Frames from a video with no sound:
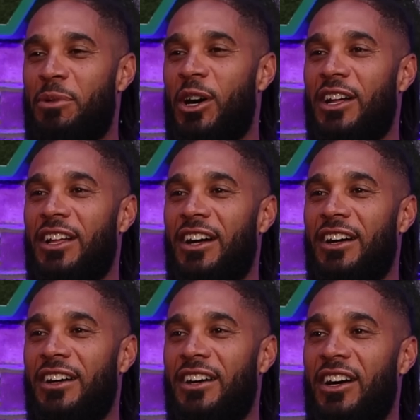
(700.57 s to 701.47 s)
But
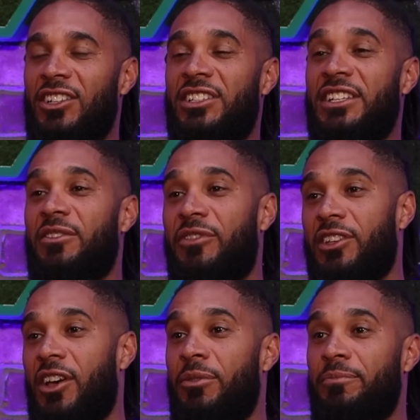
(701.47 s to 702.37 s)
I've seen a
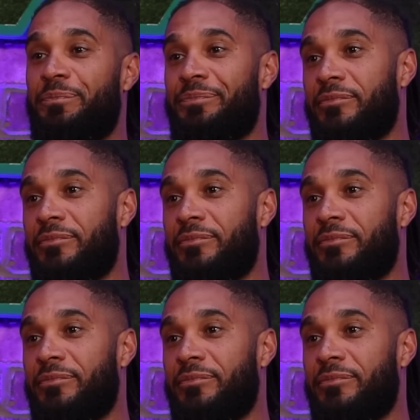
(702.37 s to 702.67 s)
video